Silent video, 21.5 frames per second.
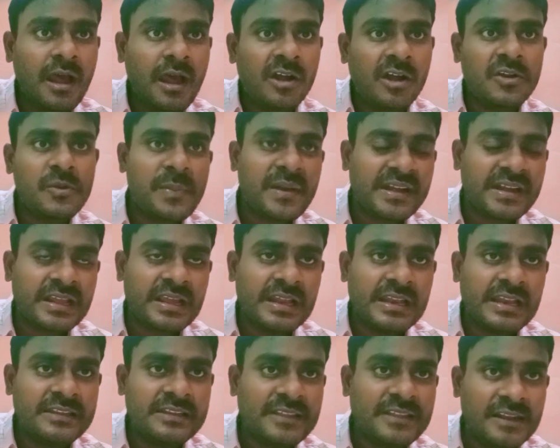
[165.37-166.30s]

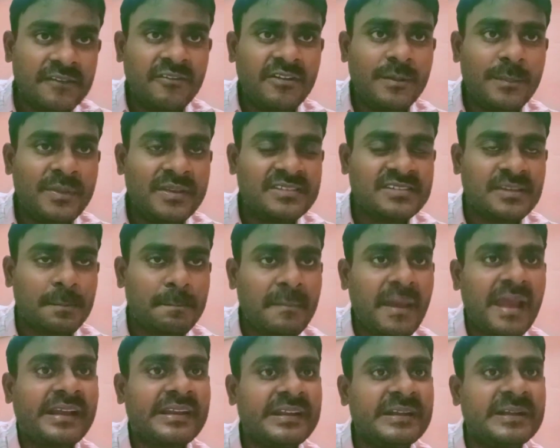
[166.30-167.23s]
automatically there will be some
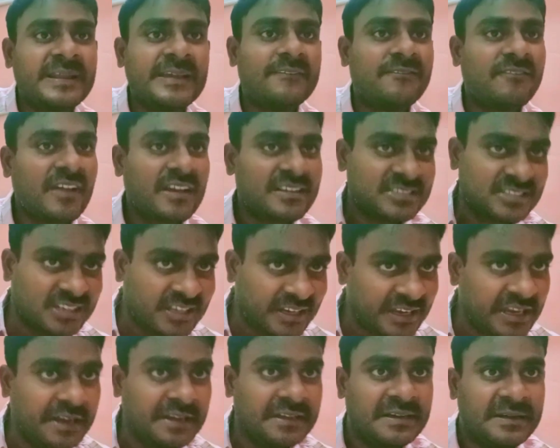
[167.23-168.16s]
magnetic flux
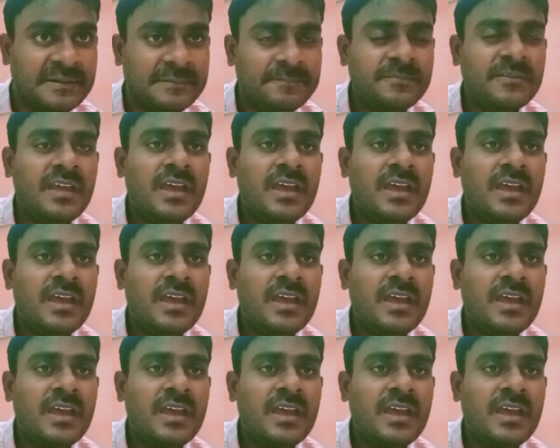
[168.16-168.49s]
created.